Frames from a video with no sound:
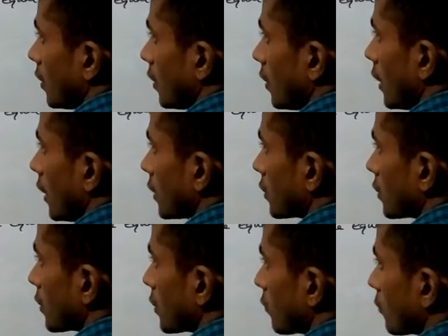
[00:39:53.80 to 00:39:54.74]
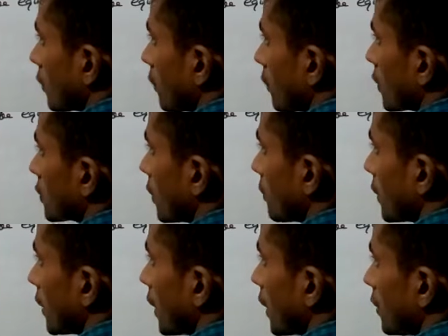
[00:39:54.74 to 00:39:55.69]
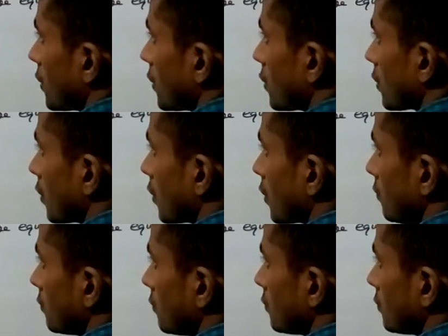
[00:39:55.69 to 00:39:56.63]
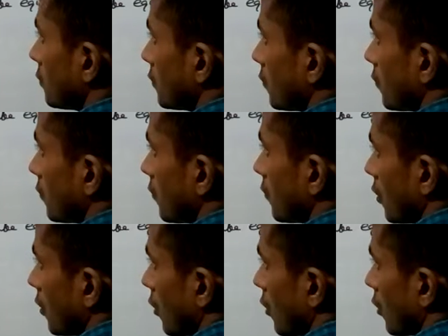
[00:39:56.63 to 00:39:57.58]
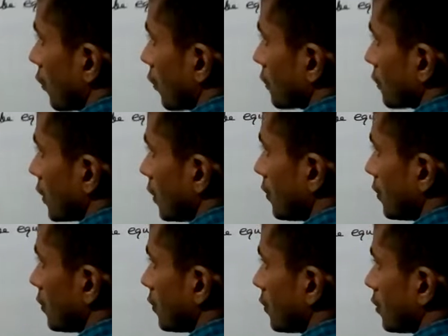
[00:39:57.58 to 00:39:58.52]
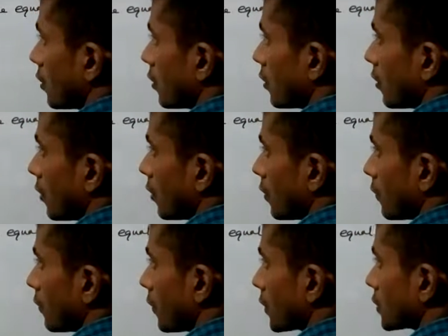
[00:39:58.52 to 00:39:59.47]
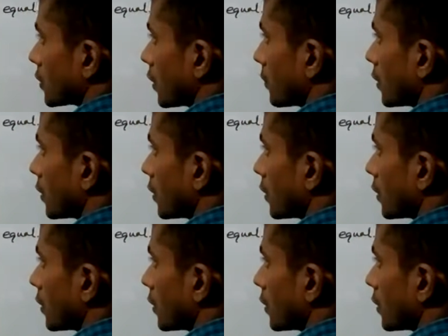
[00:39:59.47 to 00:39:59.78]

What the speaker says: Nth term of the first AP, nth term of the first AP,